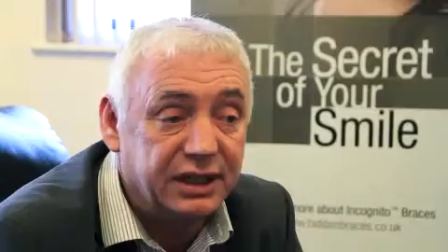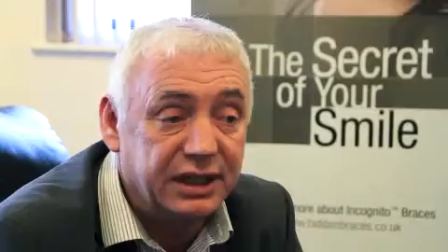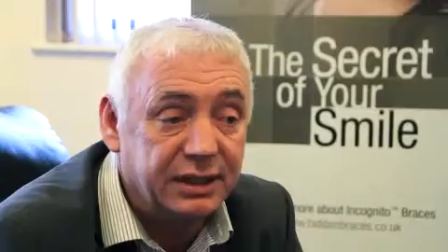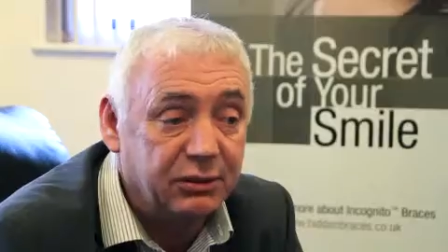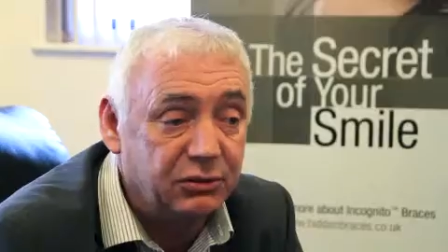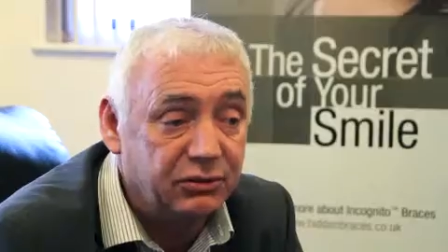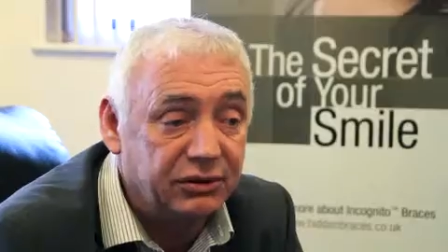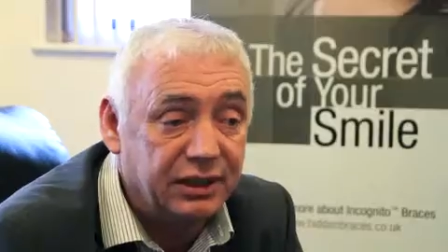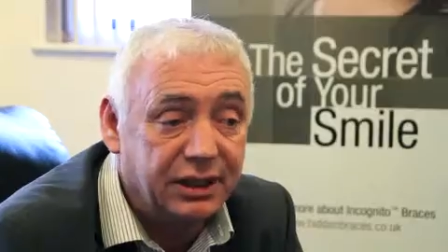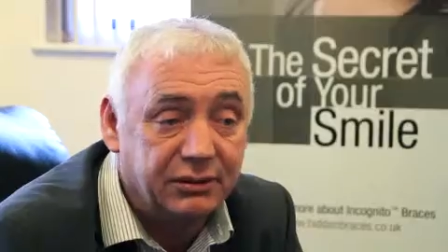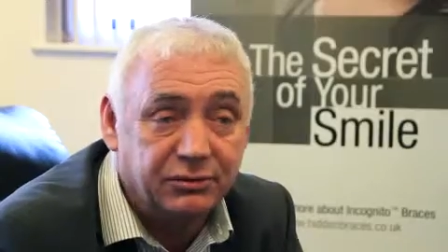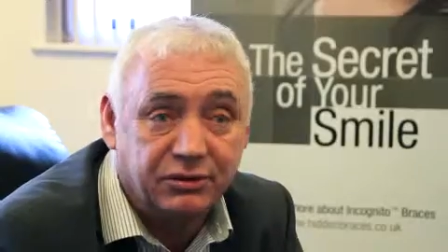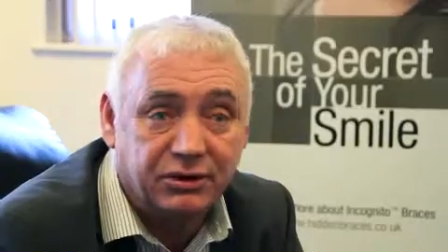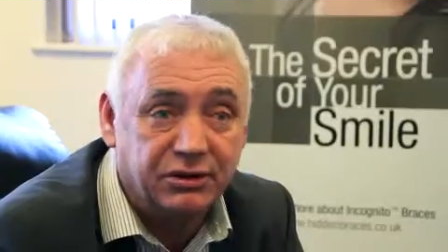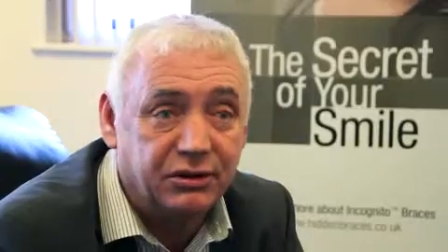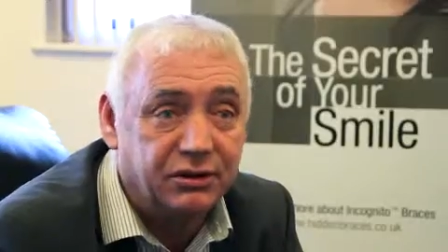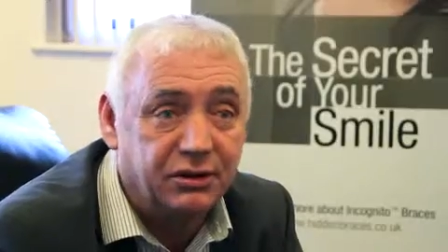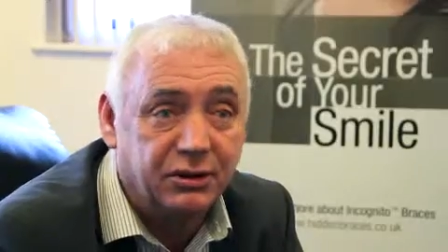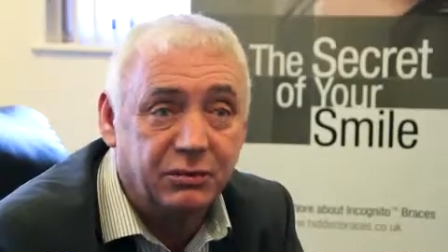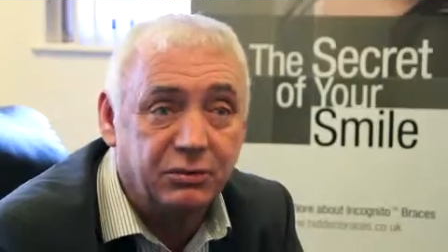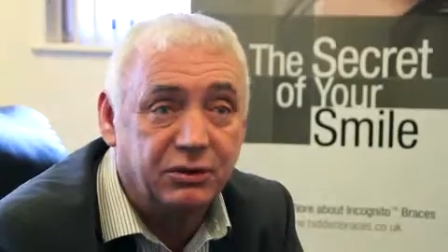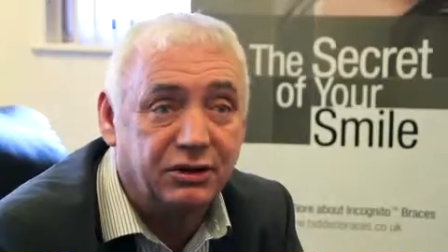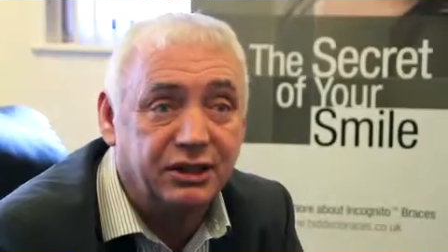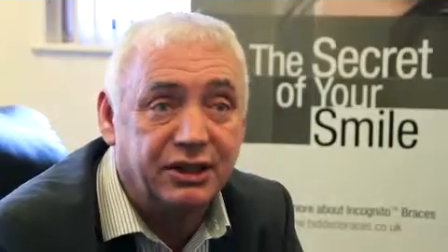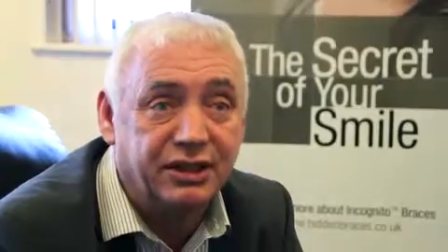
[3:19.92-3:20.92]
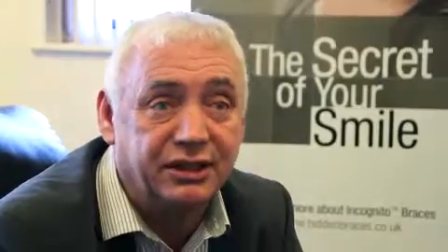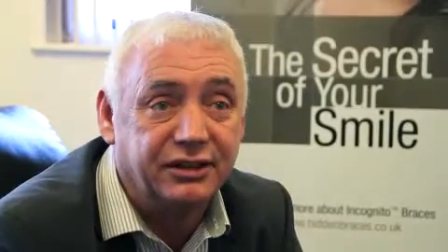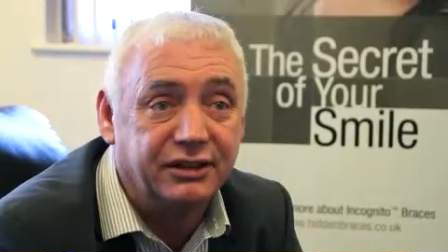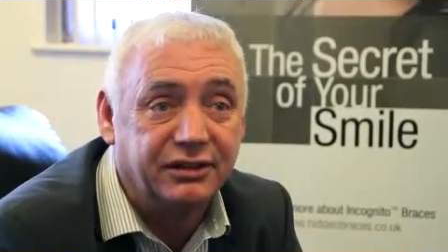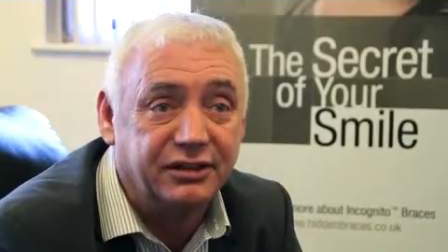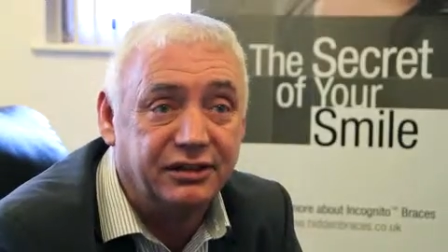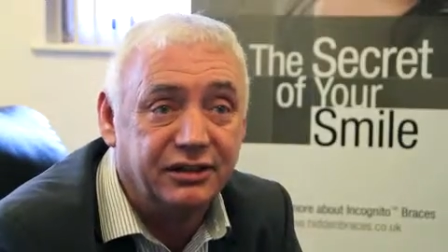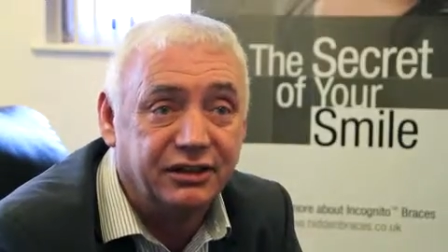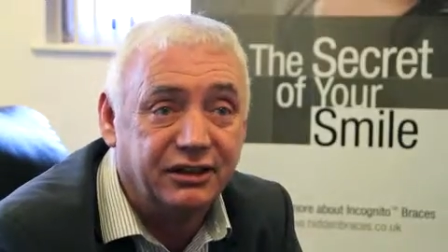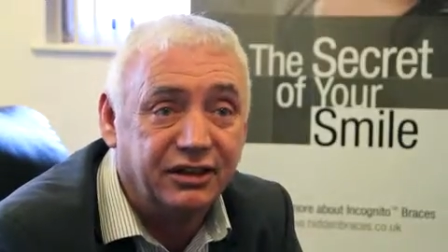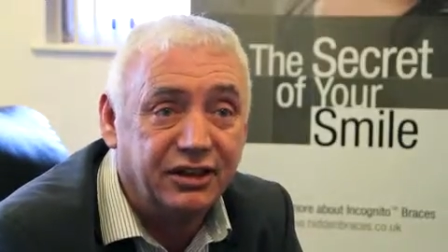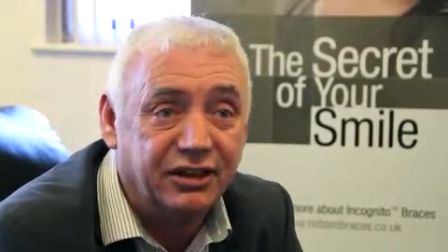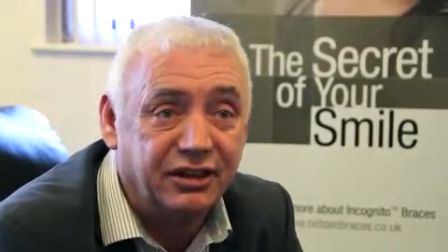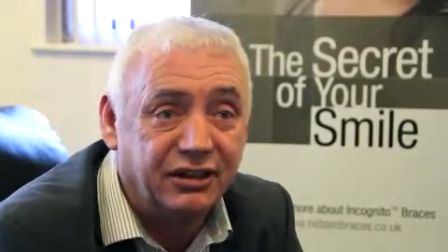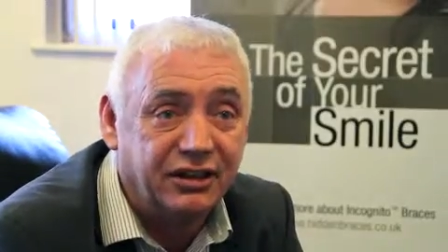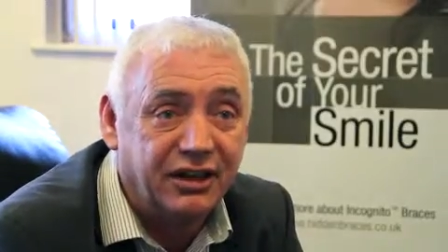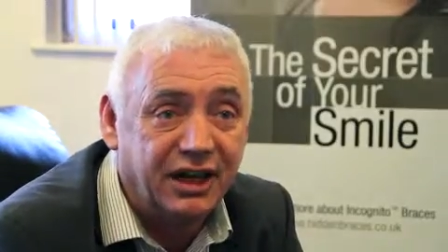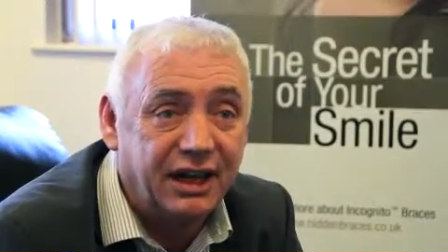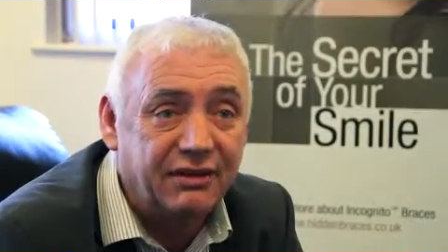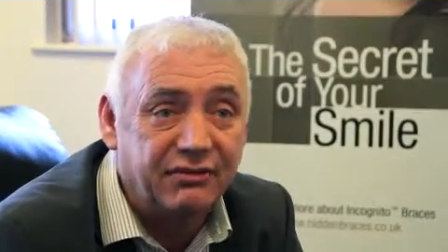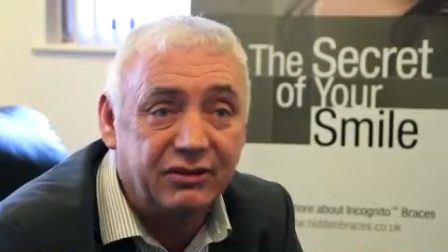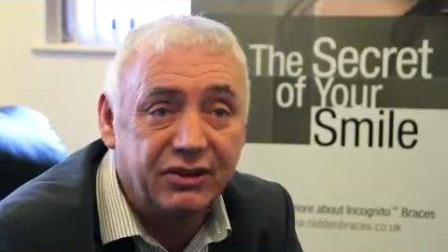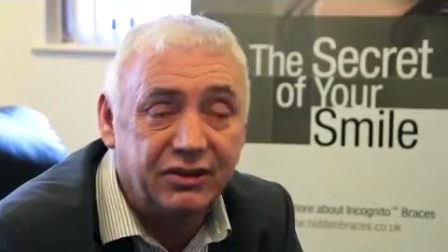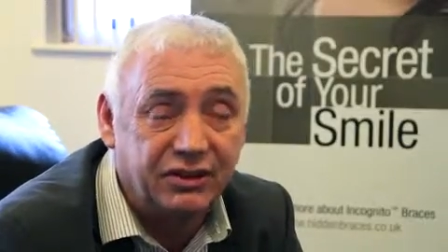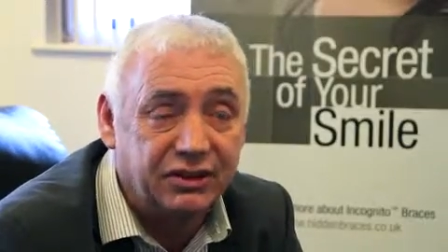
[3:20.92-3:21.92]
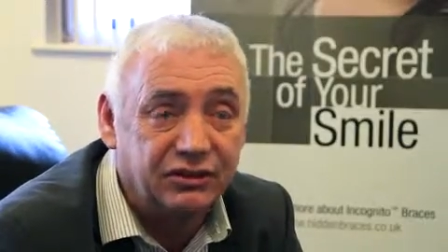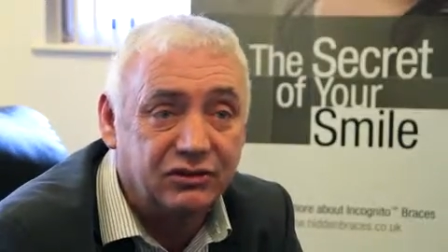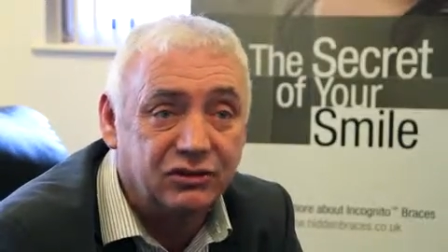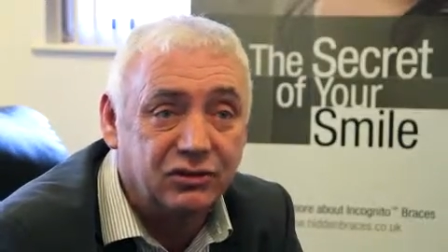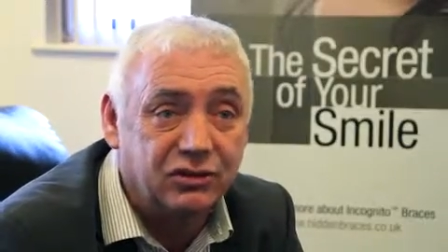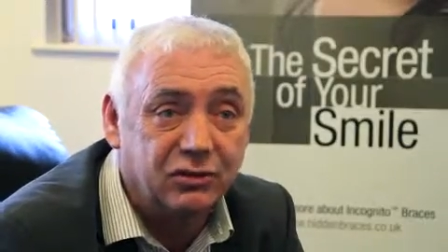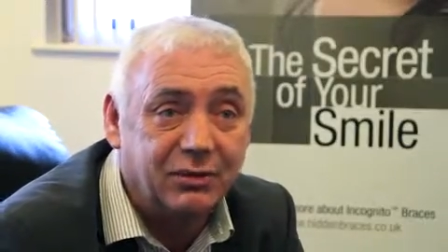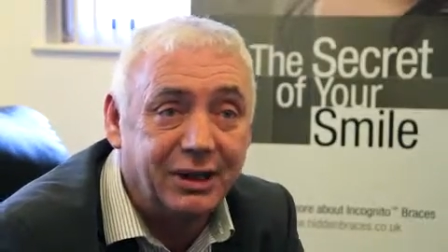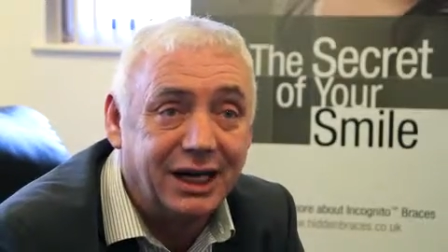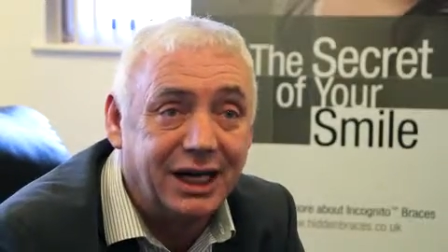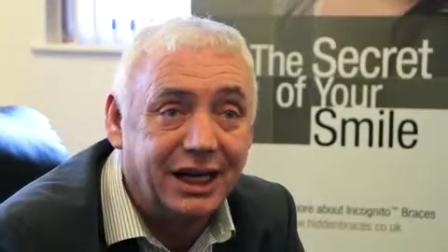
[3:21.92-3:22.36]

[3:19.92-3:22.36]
It was absolutely brilliant and everything's come